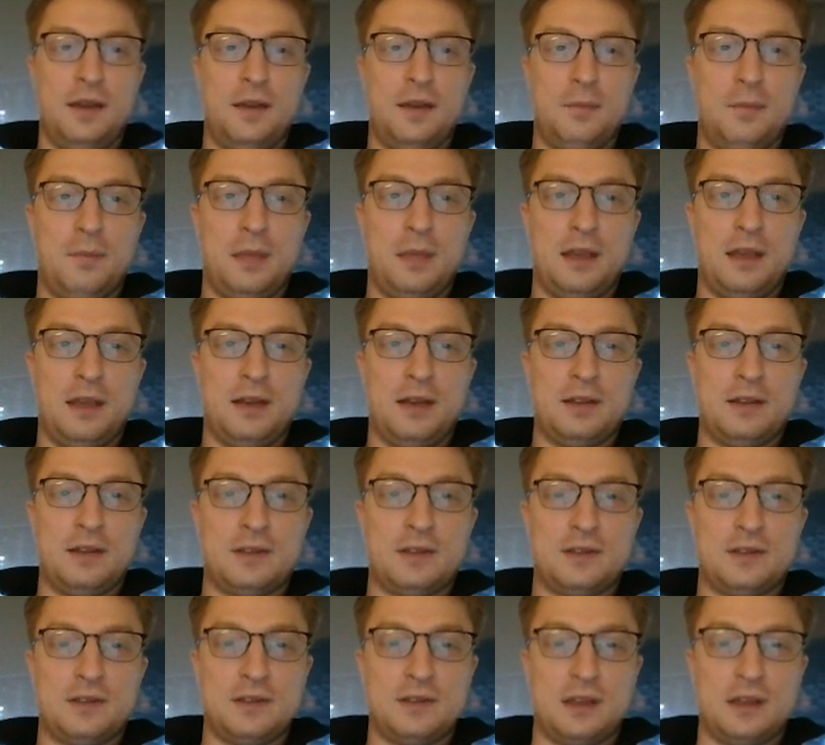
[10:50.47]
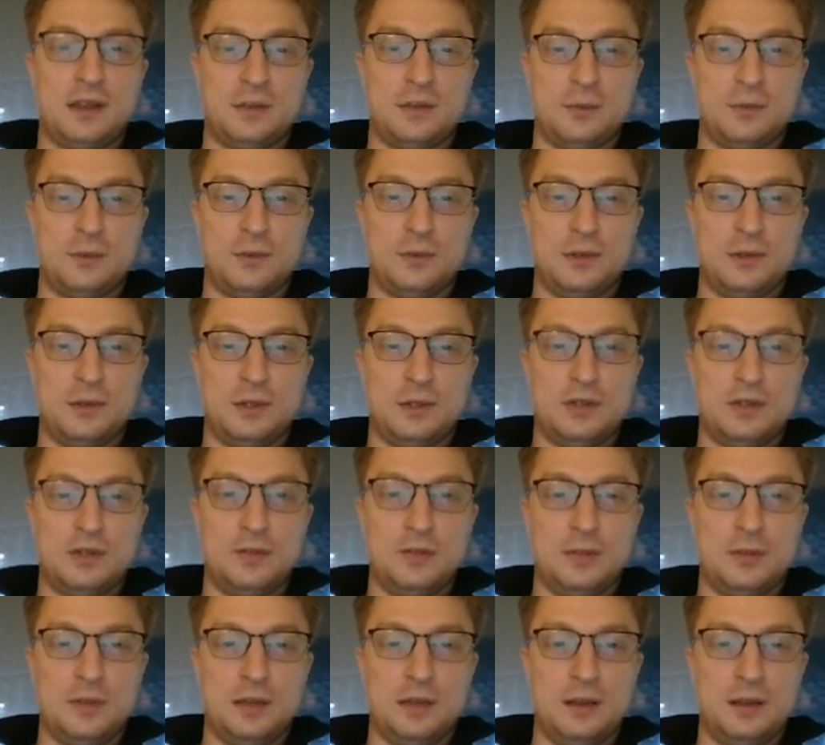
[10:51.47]
Bannis has really
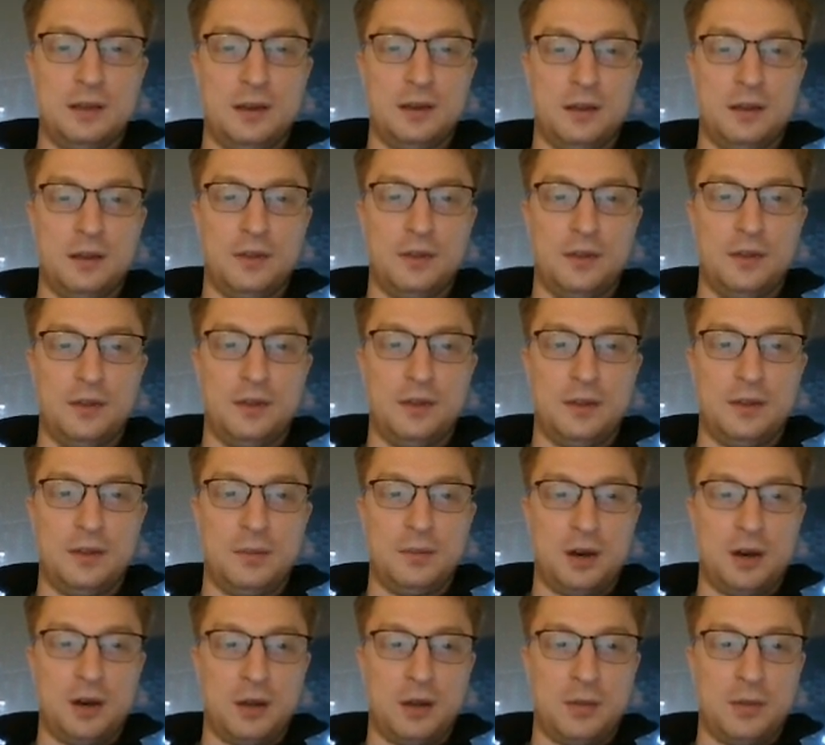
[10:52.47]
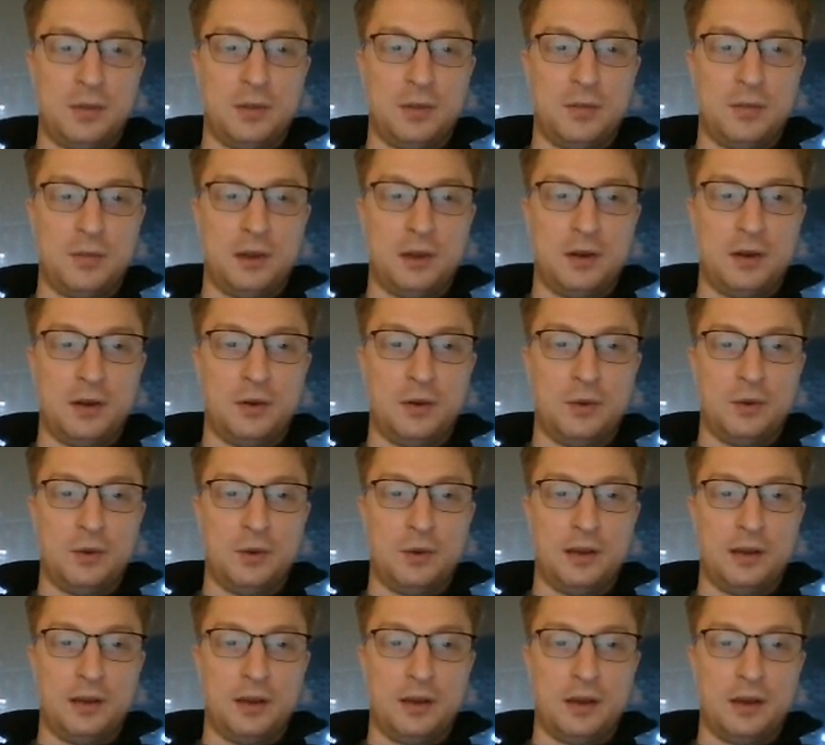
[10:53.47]
been the bottom of the barrel,
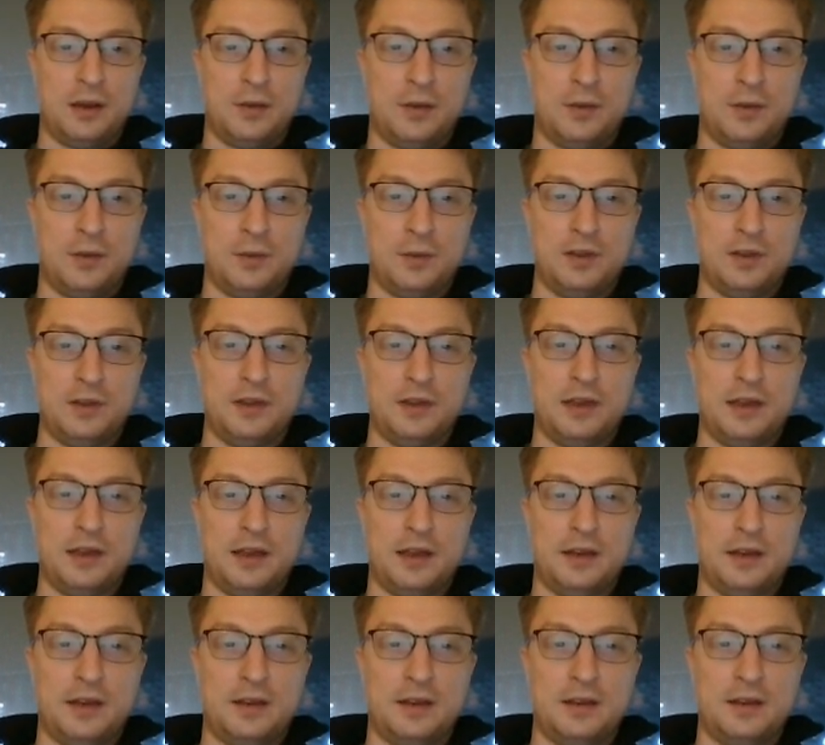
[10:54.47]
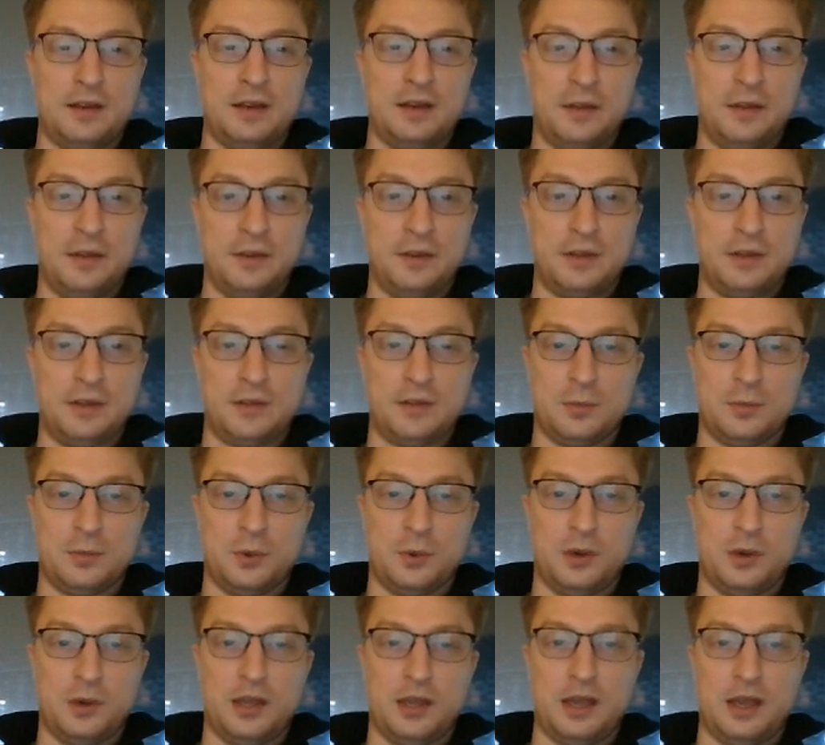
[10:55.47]
and Calvin Ridley had another
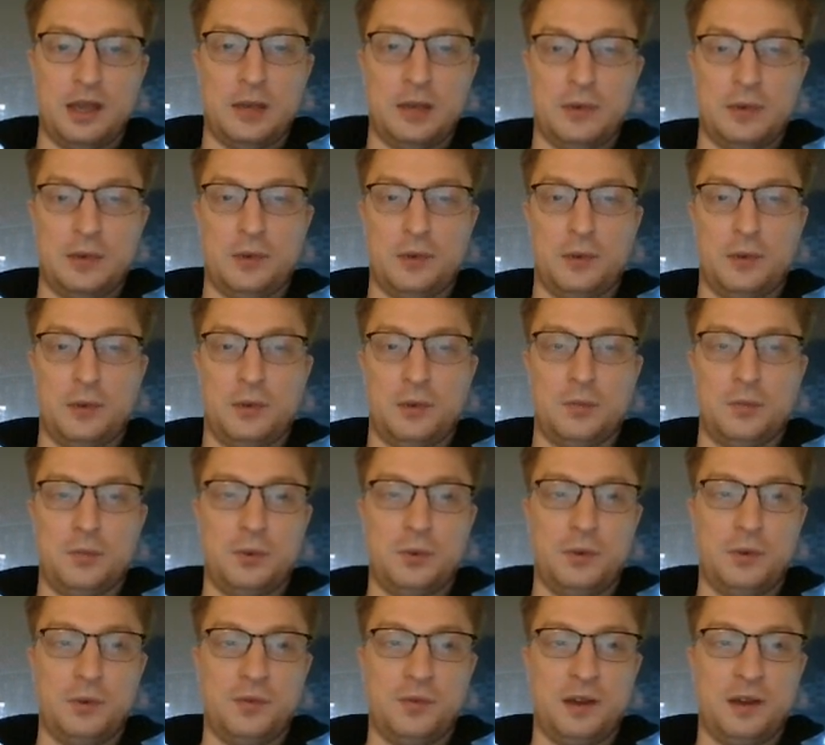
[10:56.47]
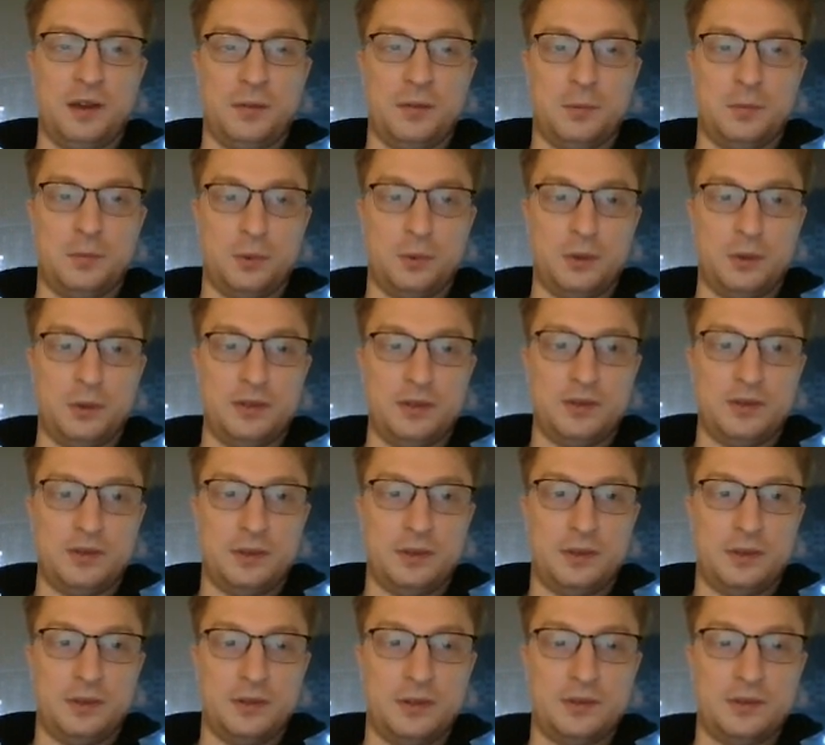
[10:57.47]
disappointing game with only 1.5 points on
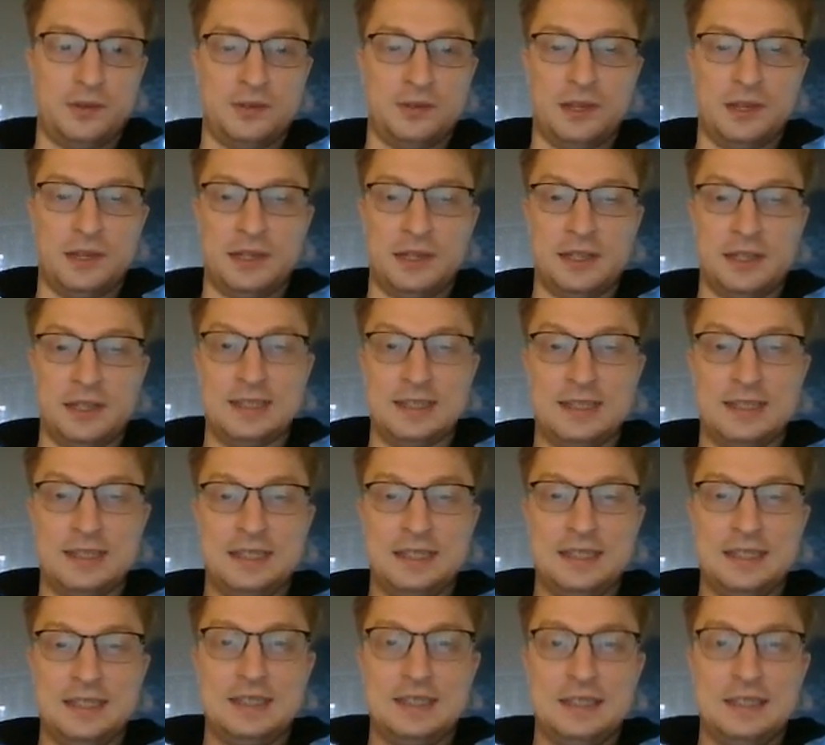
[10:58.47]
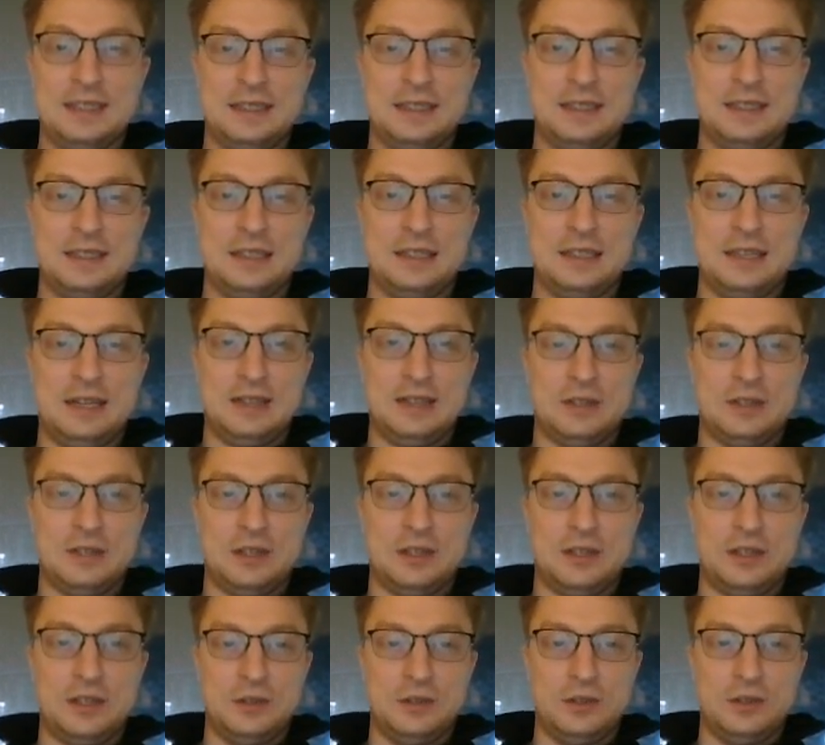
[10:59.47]
Thursday. Not
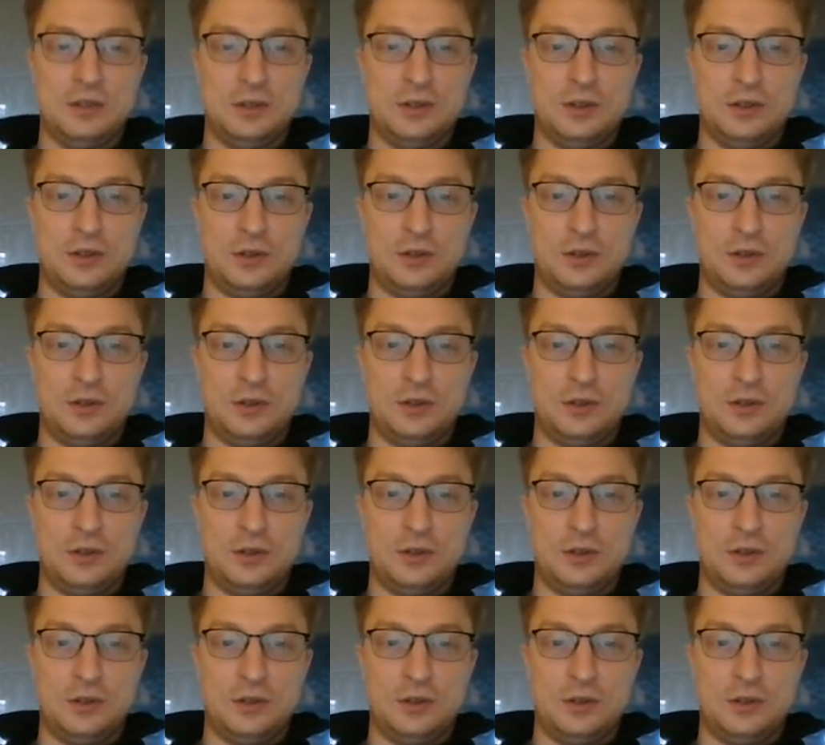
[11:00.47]
looking good.